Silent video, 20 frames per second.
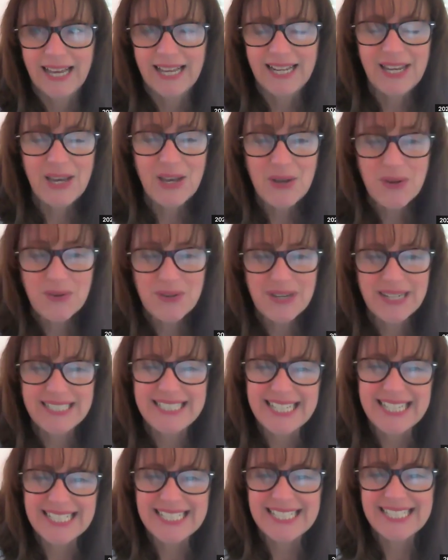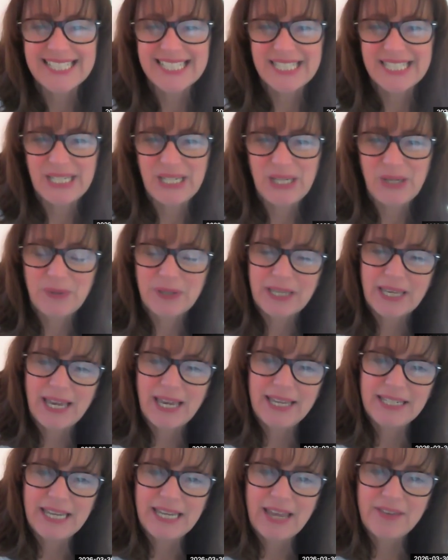Hello, and nice to see you
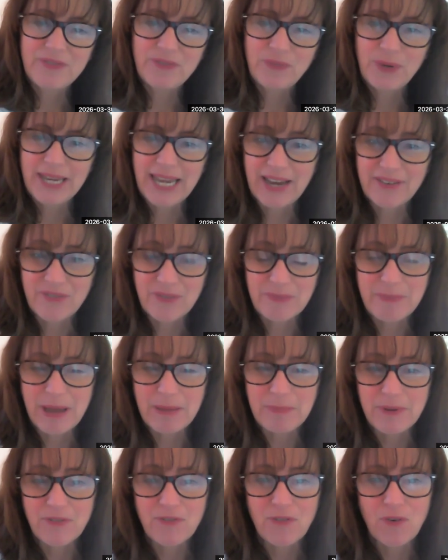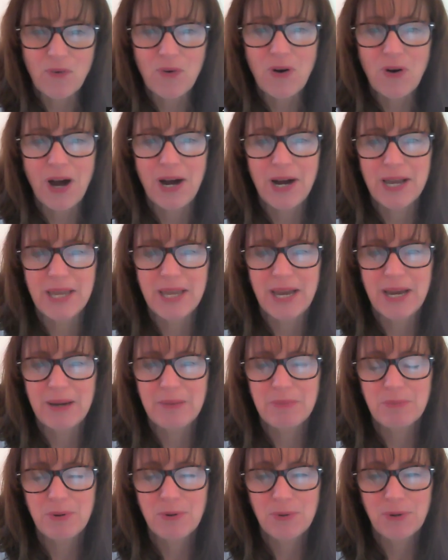again. If we haven't met before, I
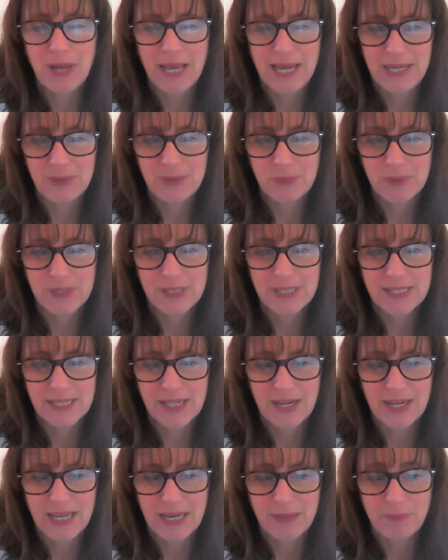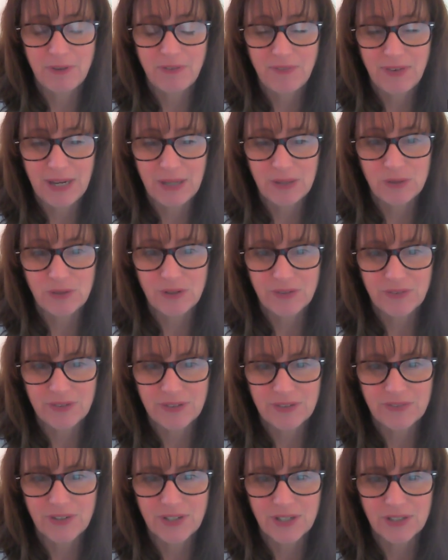am Paula Edwards. I am the founder of
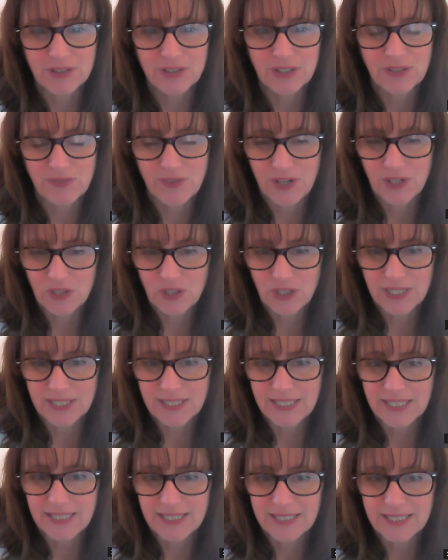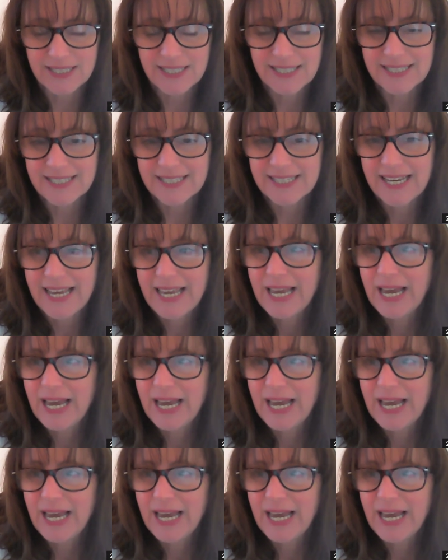Advanced Virtual Assistants.